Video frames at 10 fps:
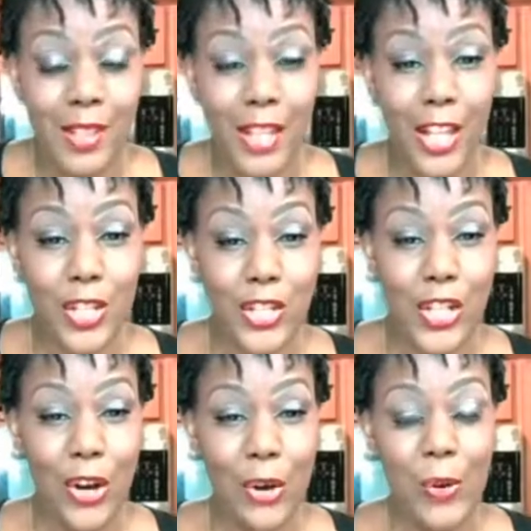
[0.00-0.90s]
And
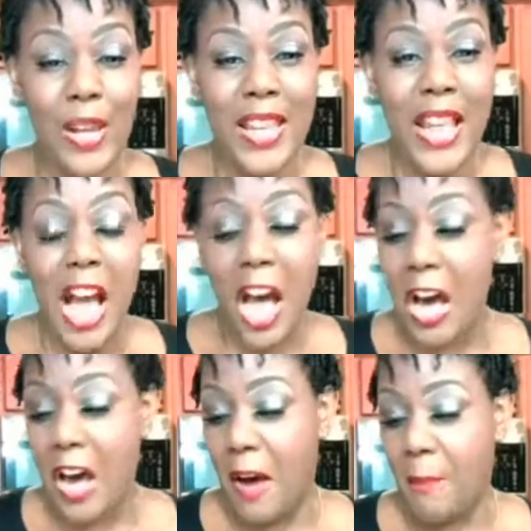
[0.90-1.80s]
so
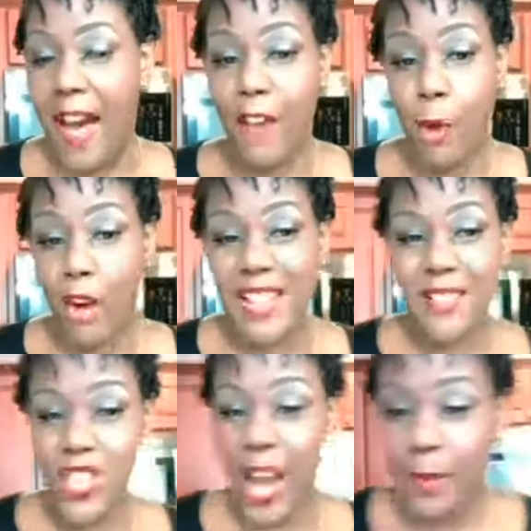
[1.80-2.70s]
I've already
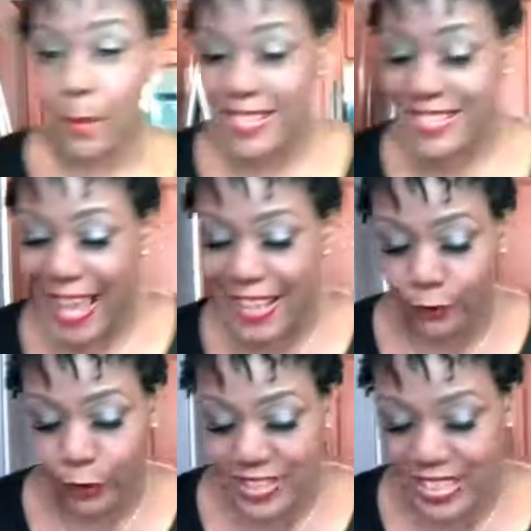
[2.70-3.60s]
chopped up a salad
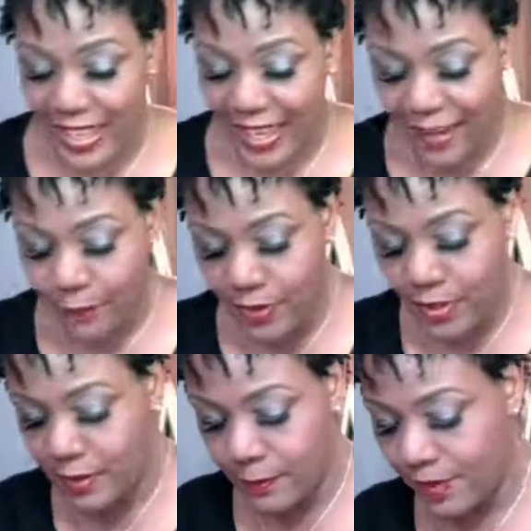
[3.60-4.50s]
for tonight.
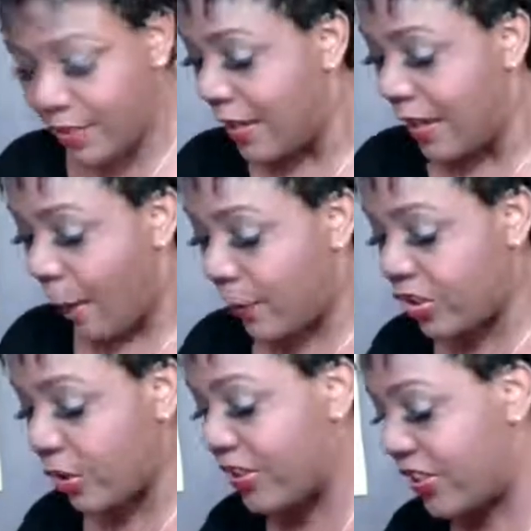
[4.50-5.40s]
I'm going to
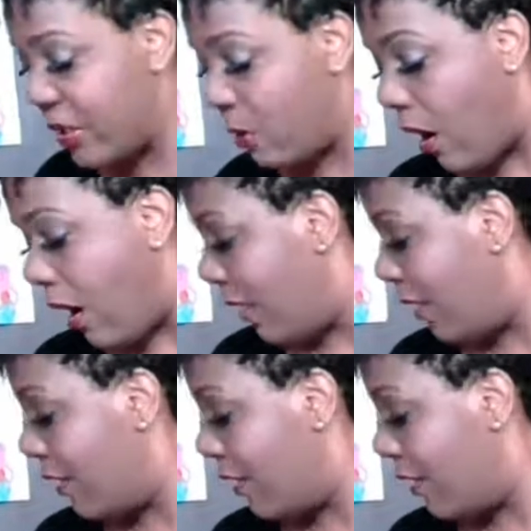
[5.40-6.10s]
show this to you all.